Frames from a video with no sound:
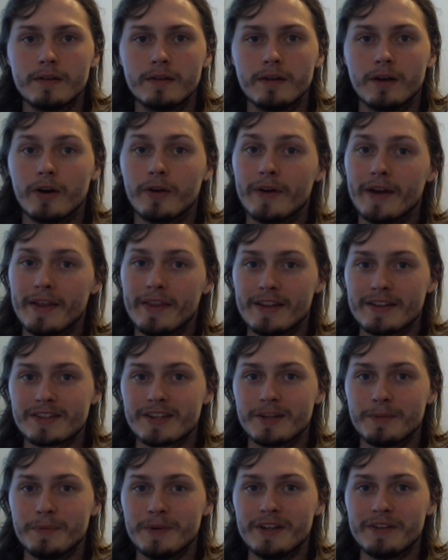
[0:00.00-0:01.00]
Alright, that's
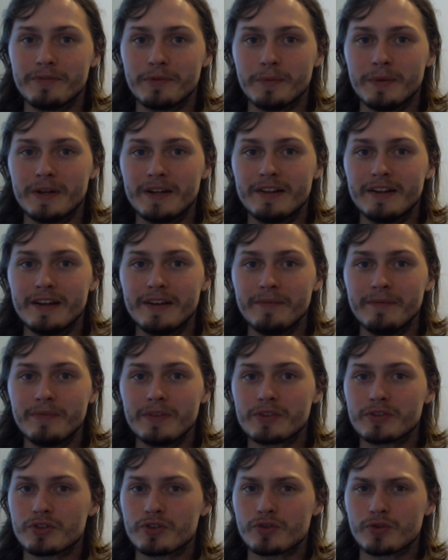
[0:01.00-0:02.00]
going to be it for me today. It
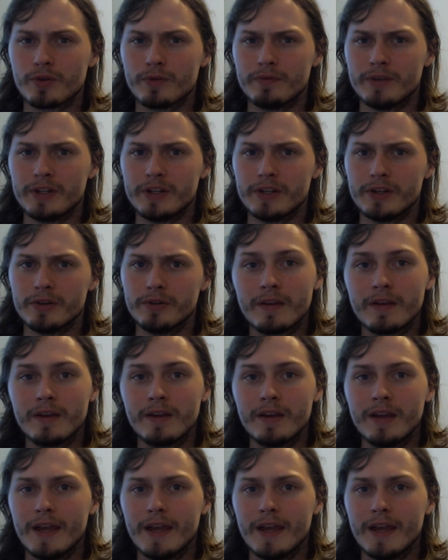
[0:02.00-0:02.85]
was a short video.